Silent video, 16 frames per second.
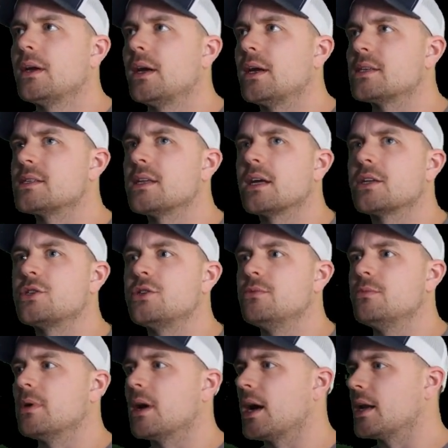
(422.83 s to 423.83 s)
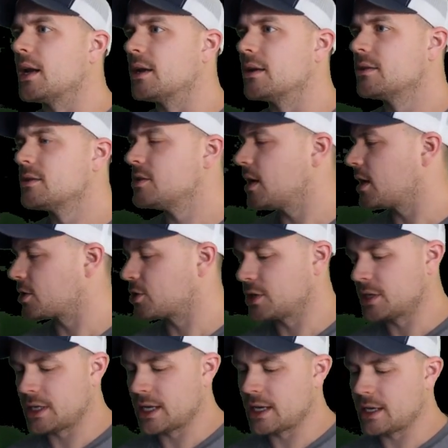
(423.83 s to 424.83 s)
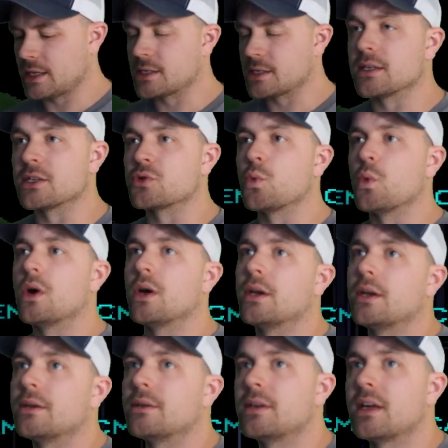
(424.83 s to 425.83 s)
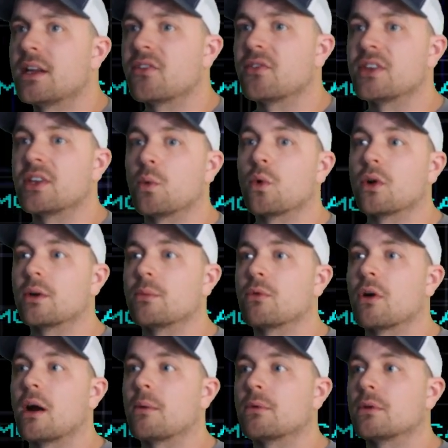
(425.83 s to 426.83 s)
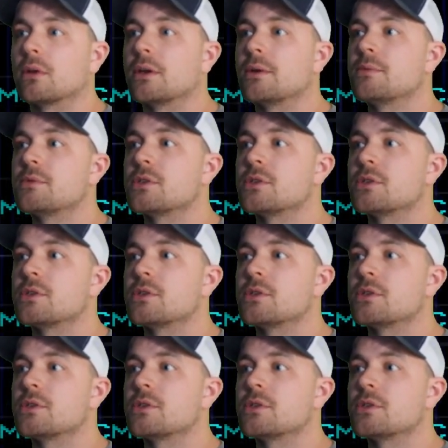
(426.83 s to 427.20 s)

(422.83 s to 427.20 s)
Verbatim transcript: it's not too bad to actually get this one and get everything working properly.